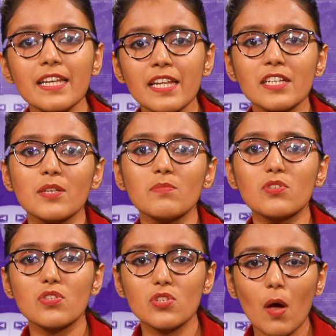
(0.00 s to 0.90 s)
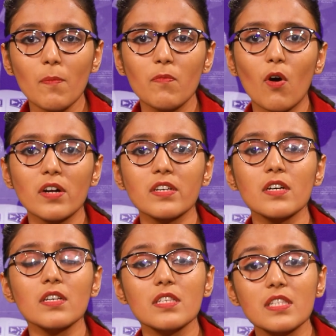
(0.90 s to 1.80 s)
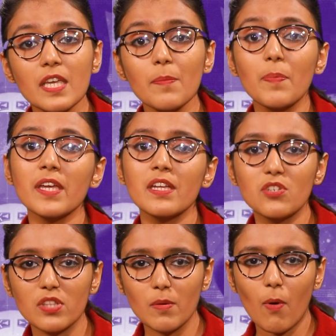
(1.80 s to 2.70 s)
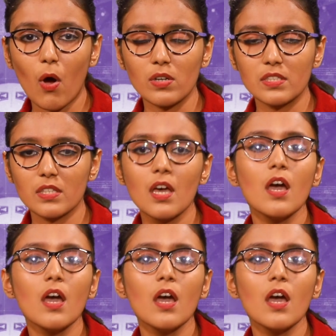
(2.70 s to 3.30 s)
an attempt to stop water seeping into the balls.